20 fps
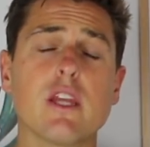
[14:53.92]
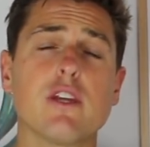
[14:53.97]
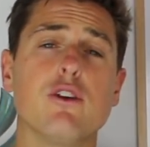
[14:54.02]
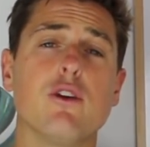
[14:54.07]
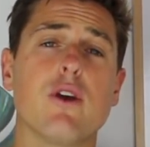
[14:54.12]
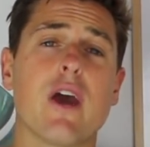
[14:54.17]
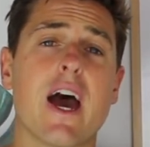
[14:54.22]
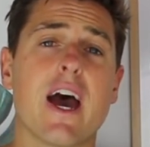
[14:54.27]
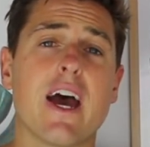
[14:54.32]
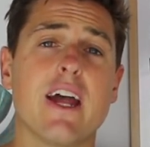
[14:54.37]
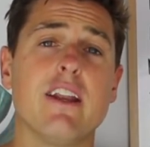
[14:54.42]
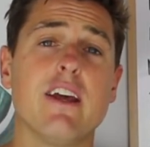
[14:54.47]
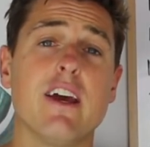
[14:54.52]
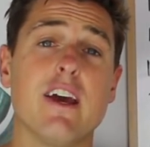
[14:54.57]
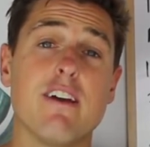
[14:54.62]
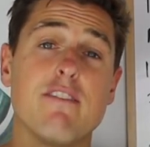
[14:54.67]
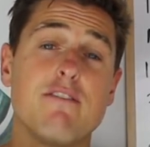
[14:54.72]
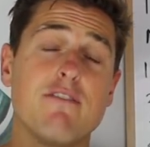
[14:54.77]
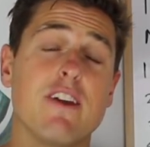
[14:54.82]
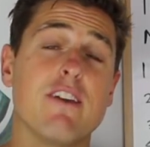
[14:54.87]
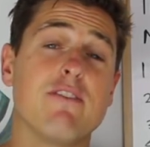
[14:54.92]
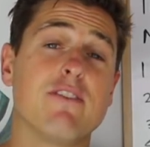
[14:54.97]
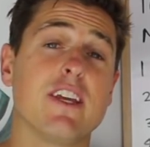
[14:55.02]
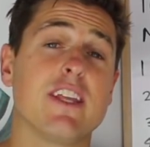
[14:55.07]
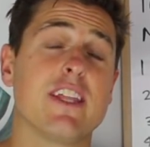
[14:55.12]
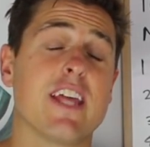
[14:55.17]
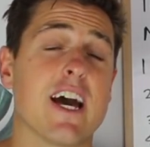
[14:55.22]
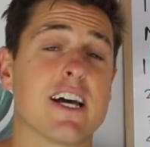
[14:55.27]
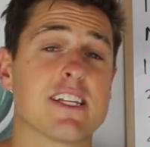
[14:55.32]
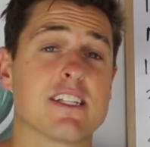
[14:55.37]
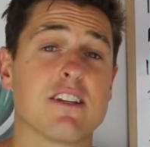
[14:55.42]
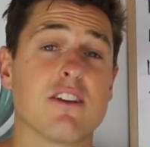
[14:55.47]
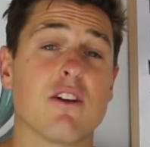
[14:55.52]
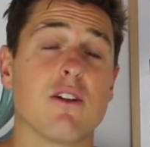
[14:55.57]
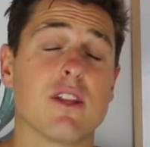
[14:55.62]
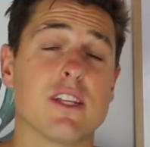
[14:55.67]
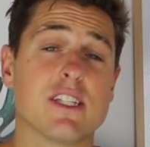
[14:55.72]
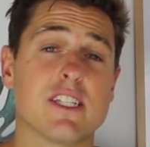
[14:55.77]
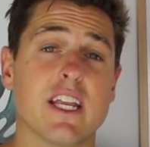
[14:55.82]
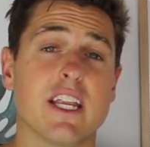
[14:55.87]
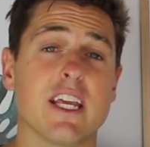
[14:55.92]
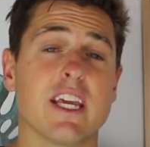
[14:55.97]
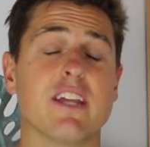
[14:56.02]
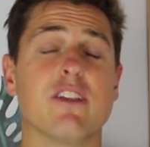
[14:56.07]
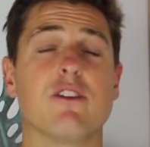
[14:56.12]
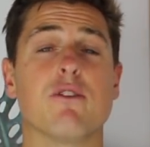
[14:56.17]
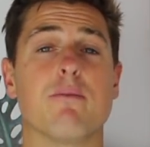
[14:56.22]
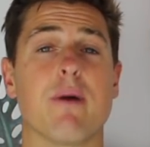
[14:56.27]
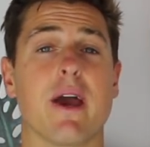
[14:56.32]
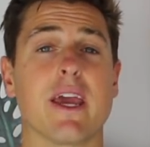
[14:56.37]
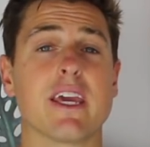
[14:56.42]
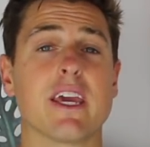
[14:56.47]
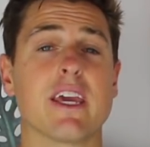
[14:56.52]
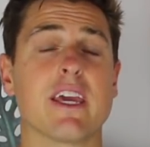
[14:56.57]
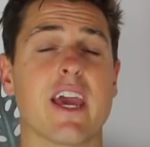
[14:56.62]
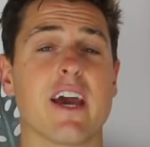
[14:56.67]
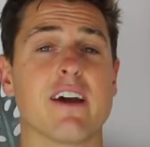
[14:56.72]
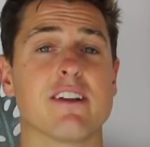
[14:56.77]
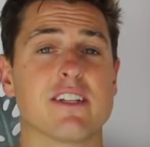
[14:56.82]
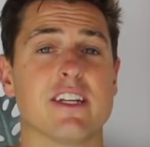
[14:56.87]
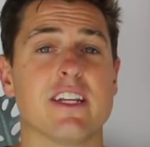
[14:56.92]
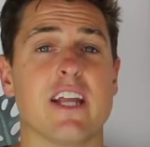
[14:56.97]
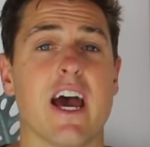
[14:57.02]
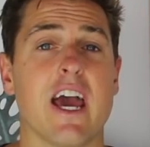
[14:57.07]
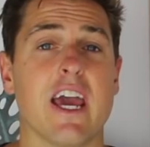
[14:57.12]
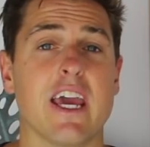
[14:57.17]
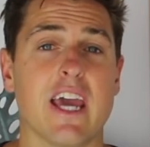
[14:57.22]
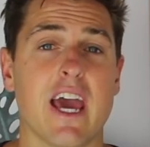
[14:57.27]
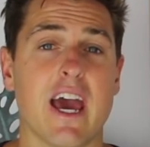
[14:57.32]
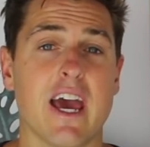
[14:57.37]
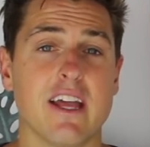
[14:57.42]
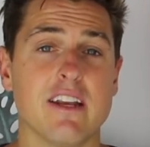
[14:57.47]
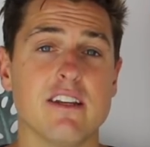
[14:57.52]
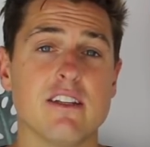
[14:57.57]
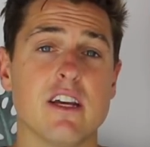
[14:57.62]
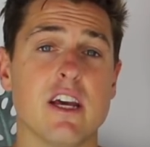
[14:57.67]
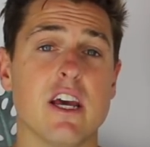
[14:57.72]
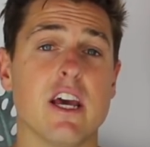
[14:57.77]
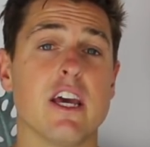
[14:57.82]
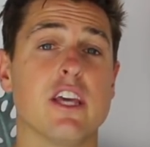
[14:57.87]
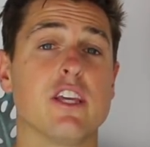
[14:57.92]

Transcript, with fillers: you had fifty thousand dollars sitting in your bank account today and